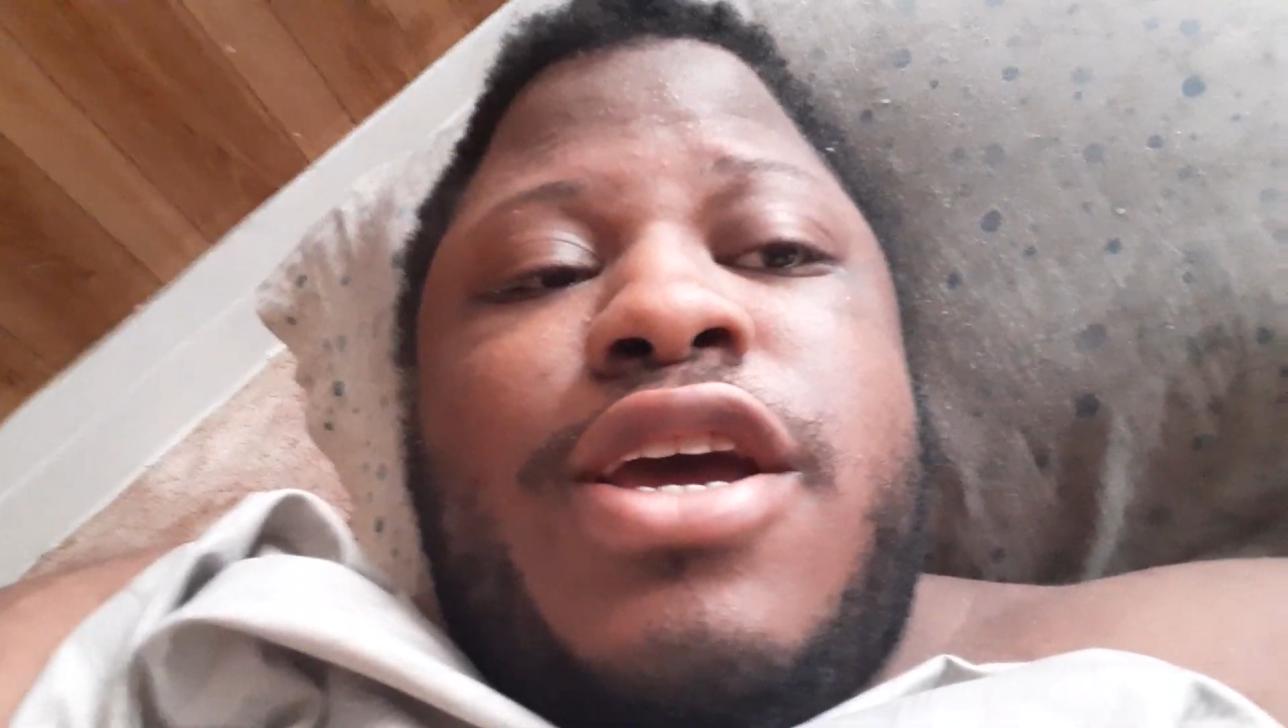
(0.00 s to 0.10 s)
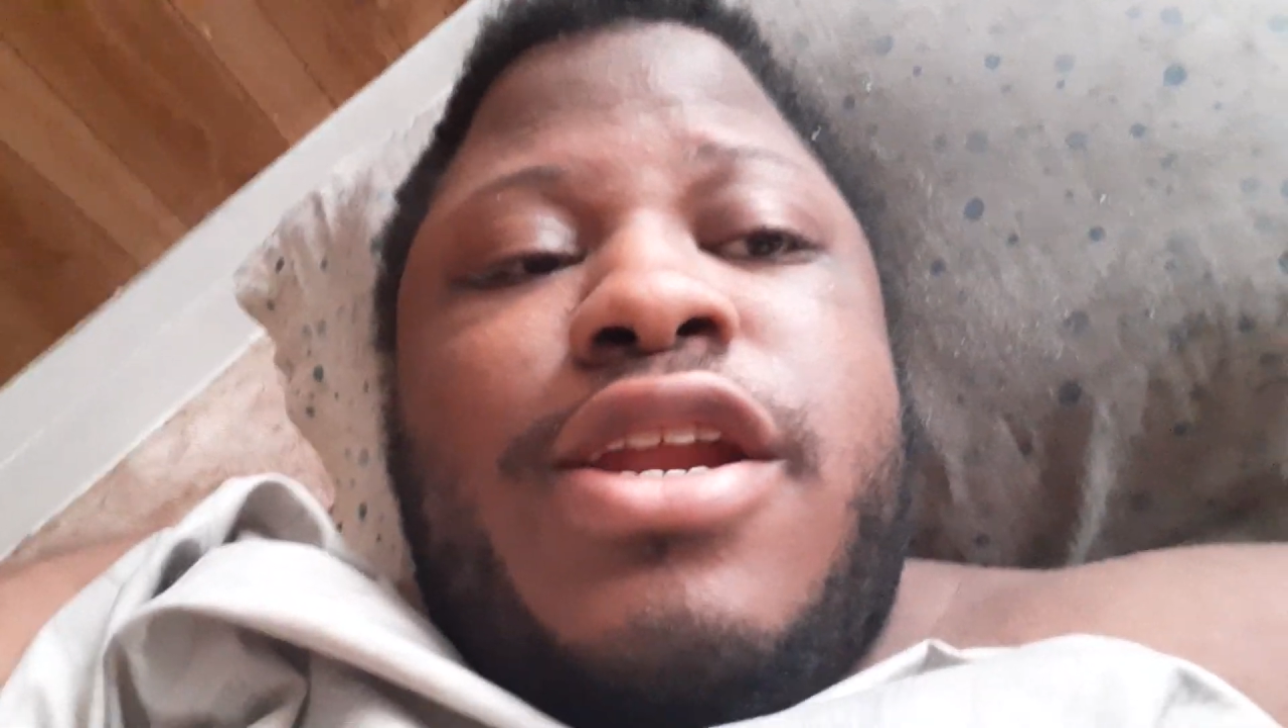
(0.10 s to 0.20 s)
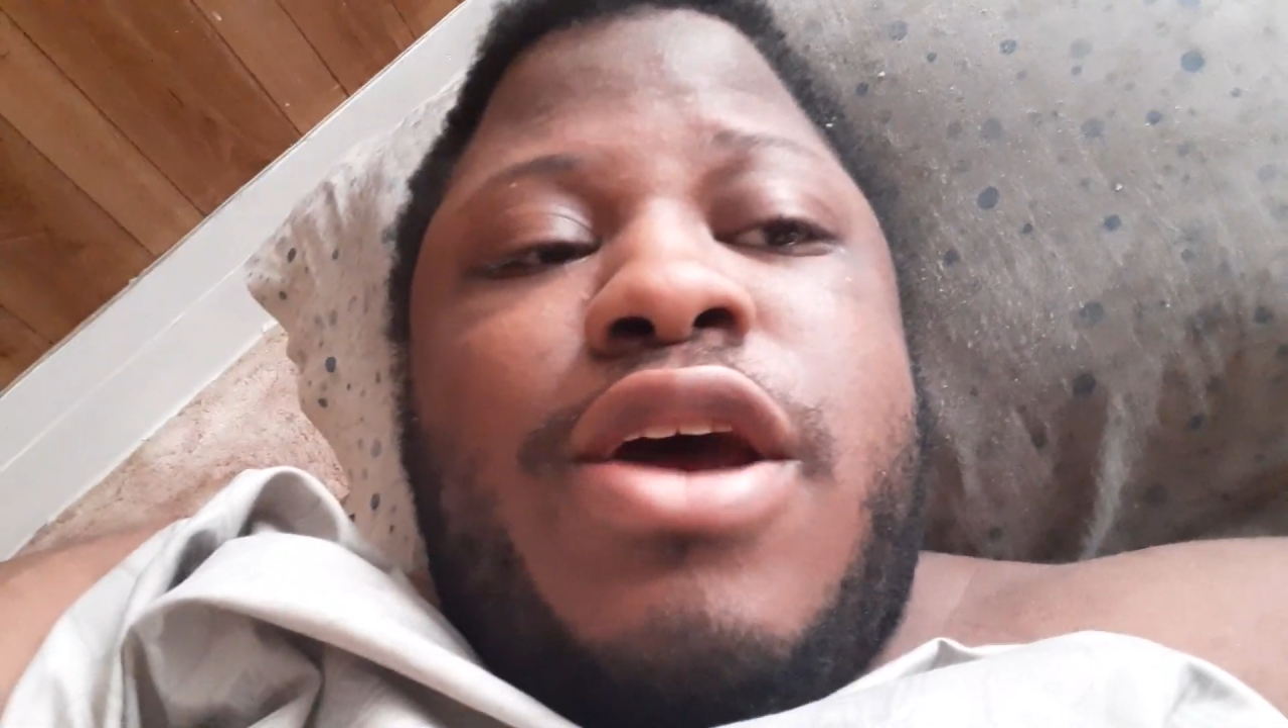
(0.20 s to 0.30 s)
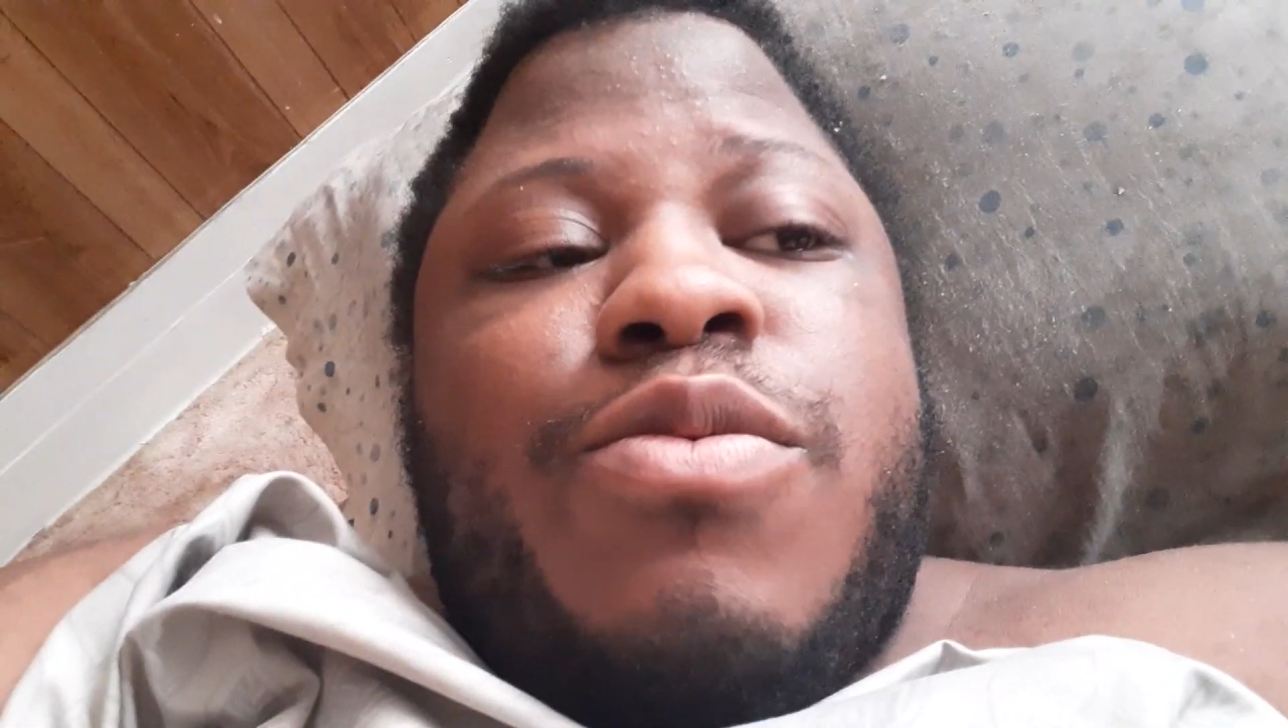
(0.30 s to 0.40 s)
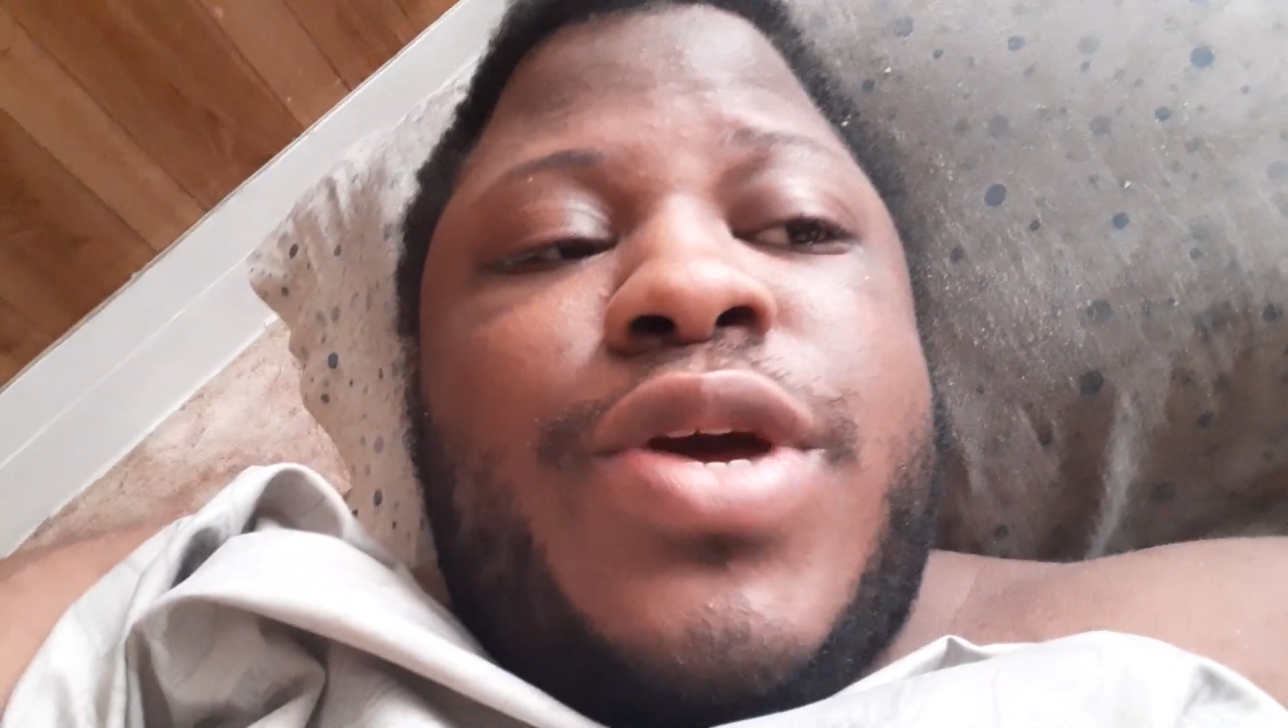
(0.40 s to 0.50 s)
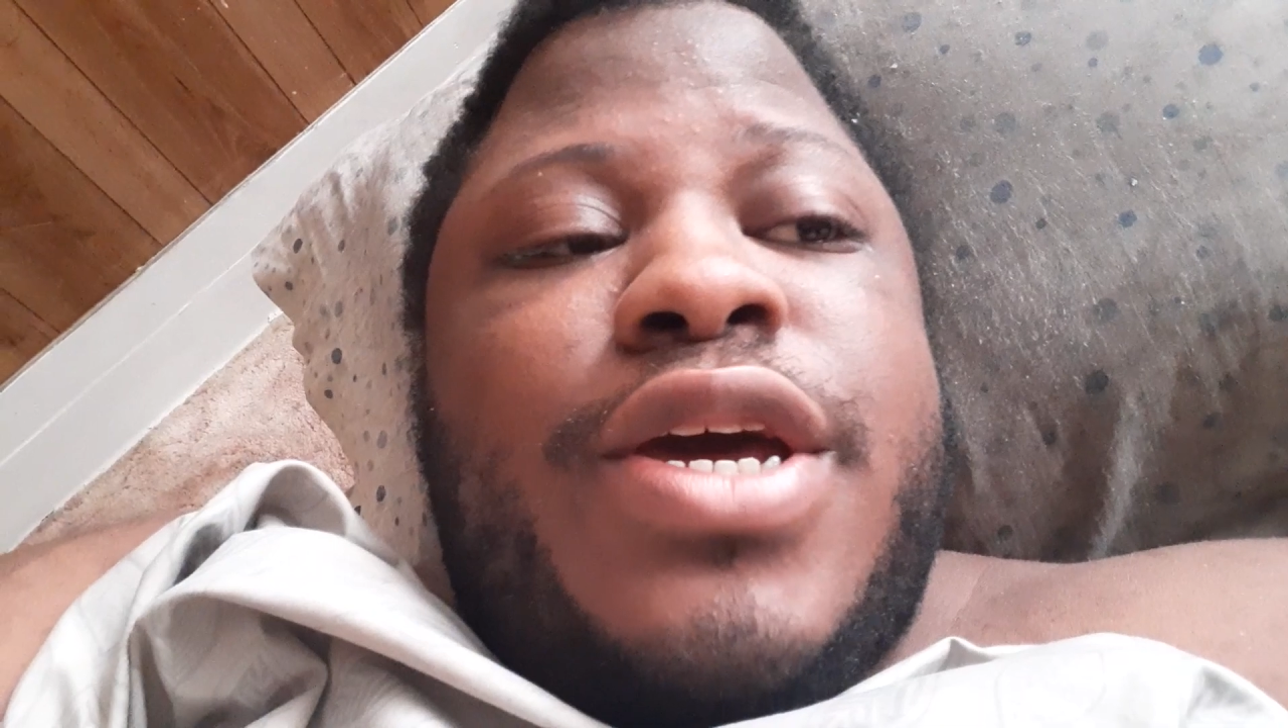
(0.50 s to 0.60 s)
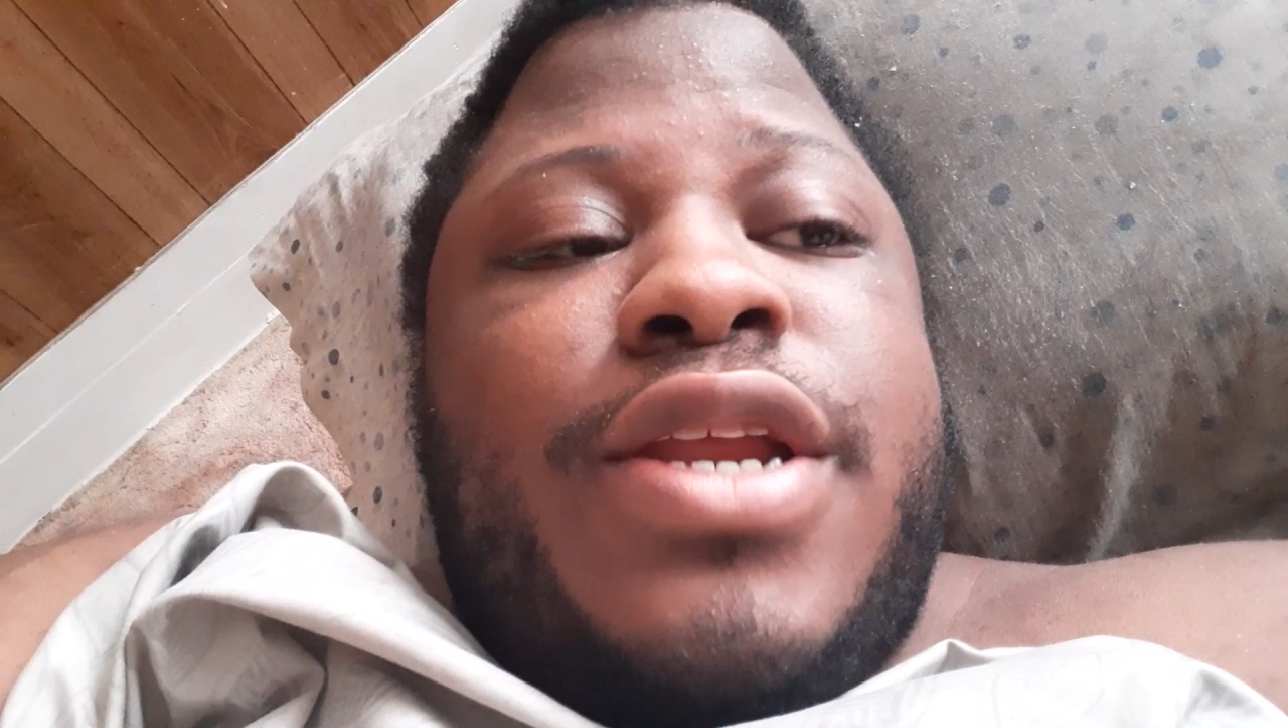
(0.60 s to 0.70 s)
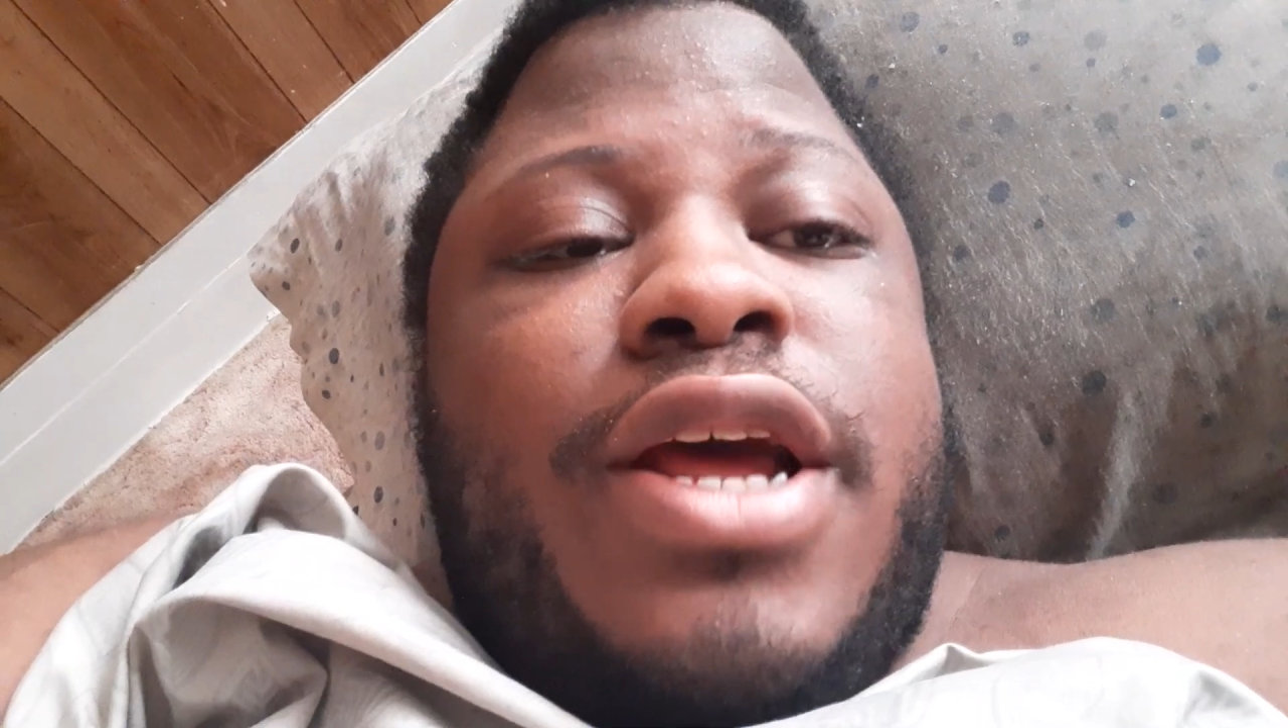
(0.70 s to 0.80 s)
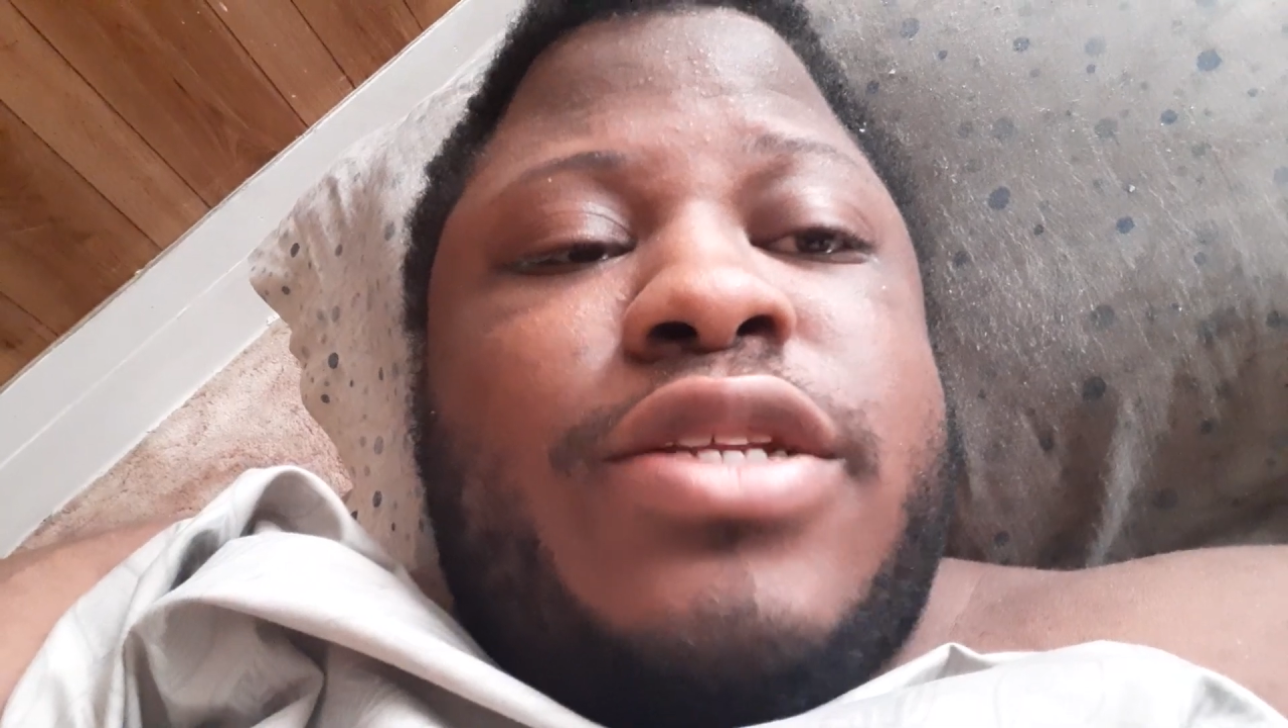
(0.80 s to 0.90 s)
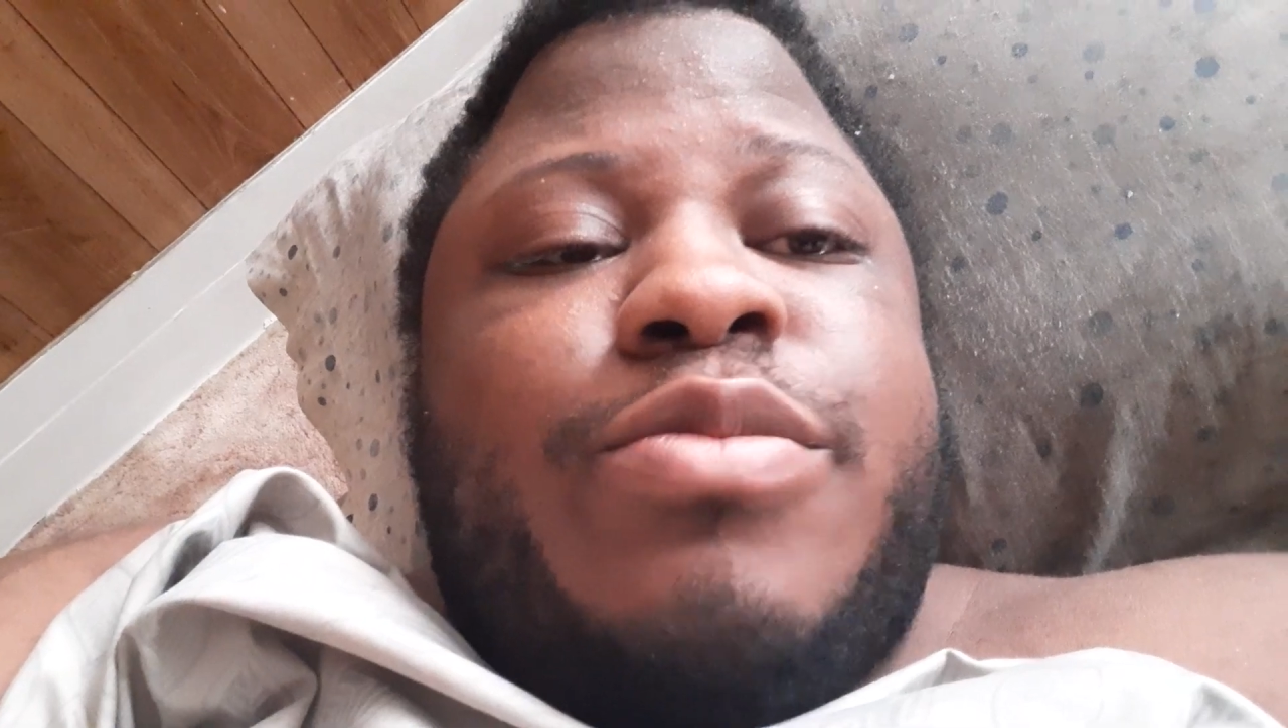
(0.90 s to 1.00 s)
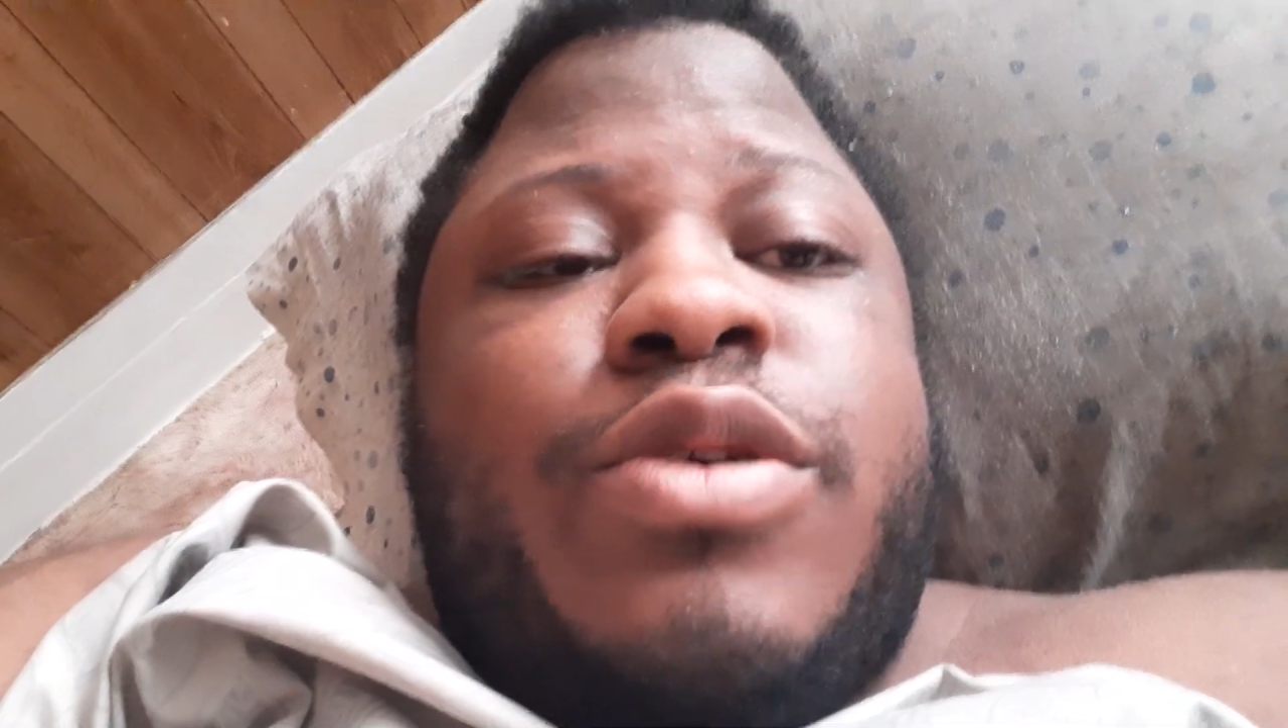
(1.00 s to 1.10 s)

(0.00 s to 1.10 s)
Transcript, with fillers: and I read that the